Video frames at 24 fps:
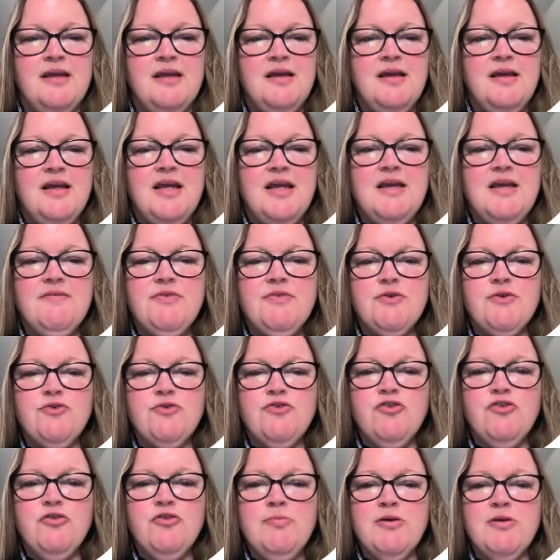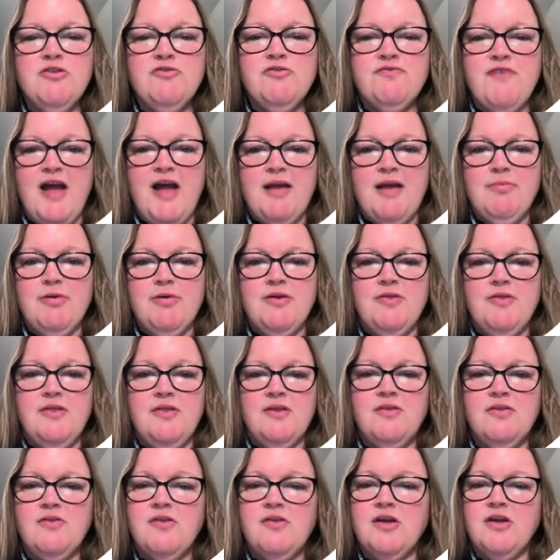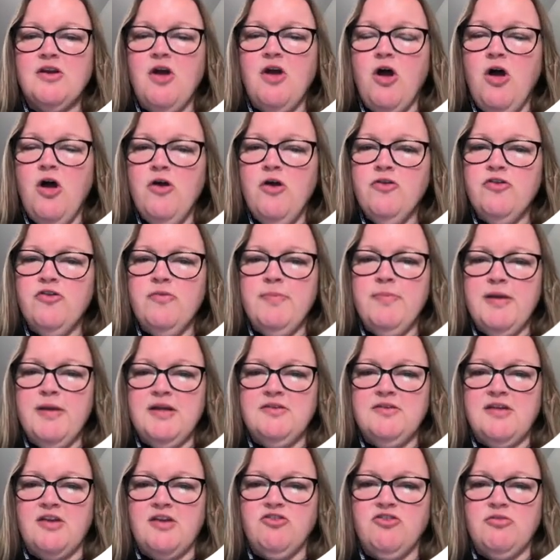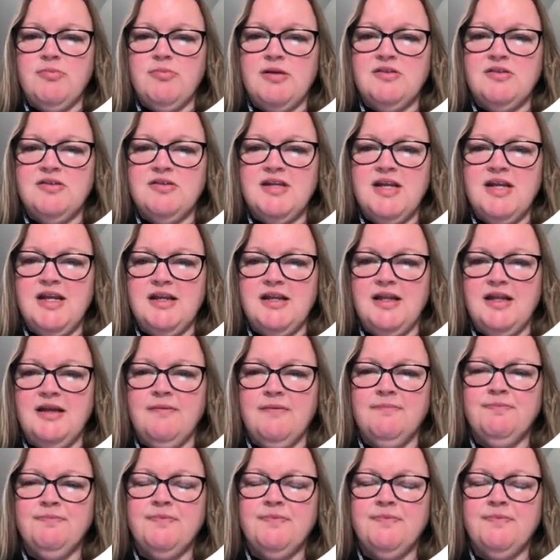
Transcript: If there's too much fibrin, this can also be a detriment to healing.